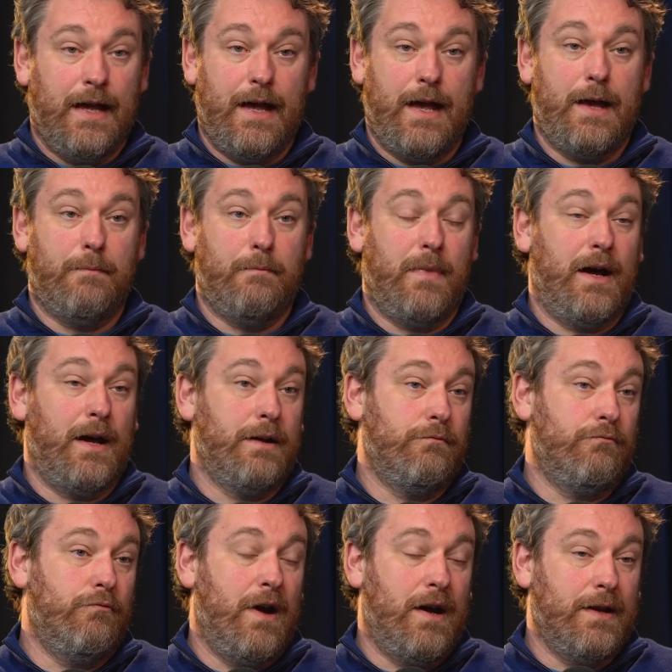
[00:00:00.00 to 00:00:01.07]
I
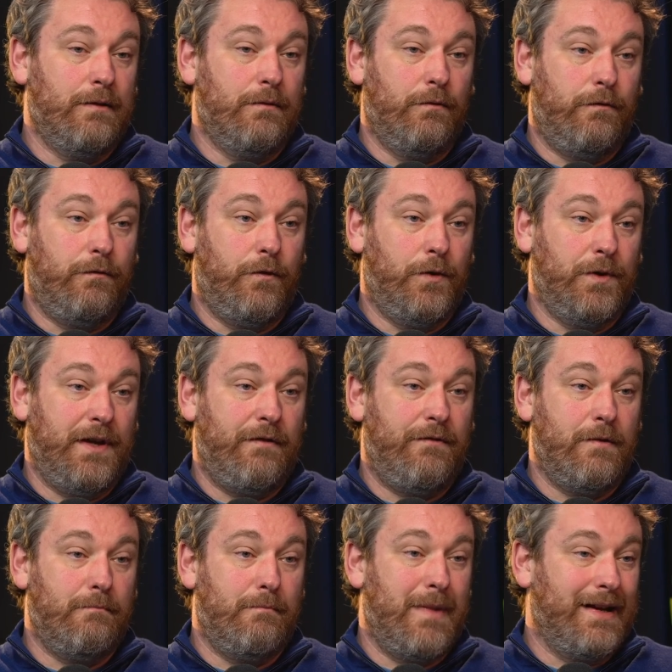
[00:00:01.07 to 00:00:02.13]
write for
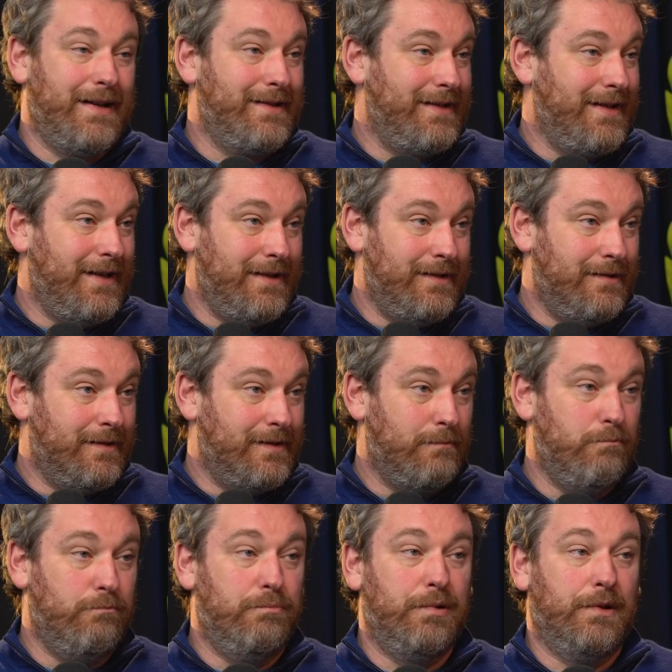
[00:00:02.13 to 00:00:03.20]
different magazines,
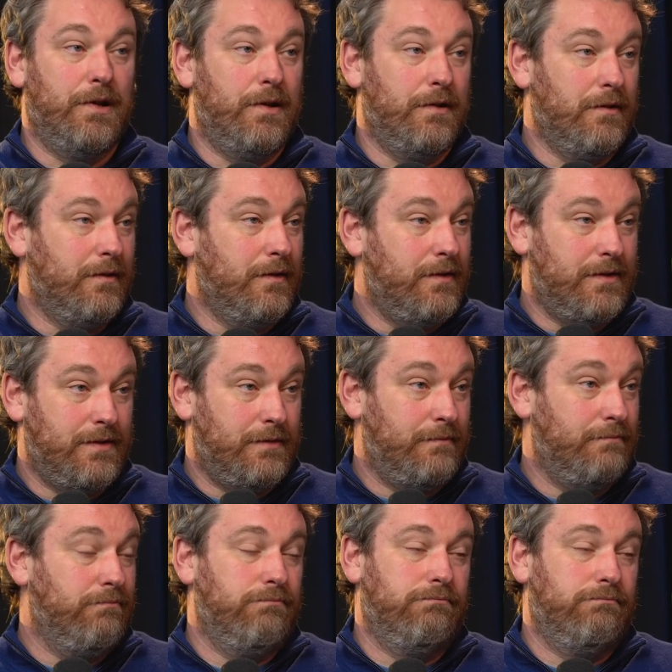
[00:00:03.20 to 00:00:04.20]
blogs,